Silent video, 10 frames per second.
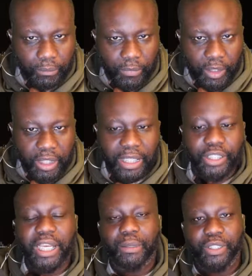Yeah,
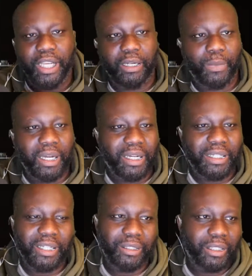Channing Tatum. I, I,
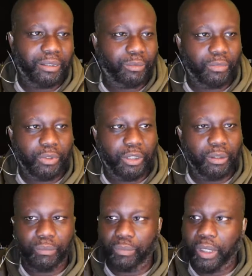I
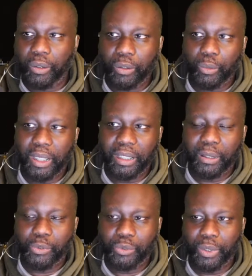couldn't, I don't know why I
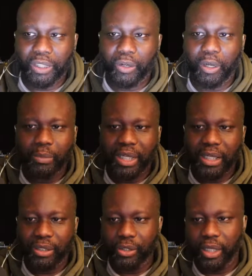was about to call him
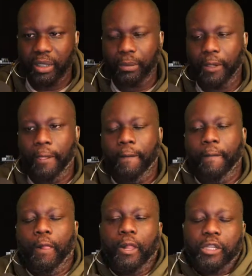Tyson Tatum.
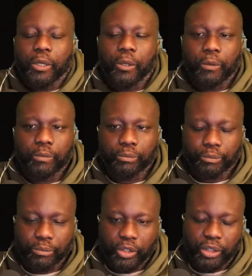So
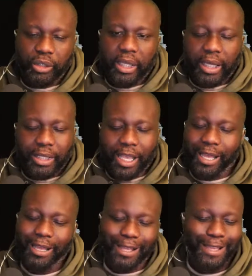yeah.
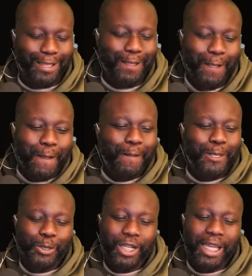So
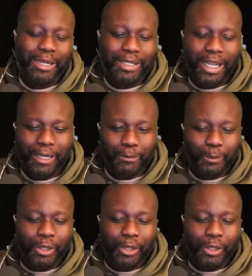Channing Tatum.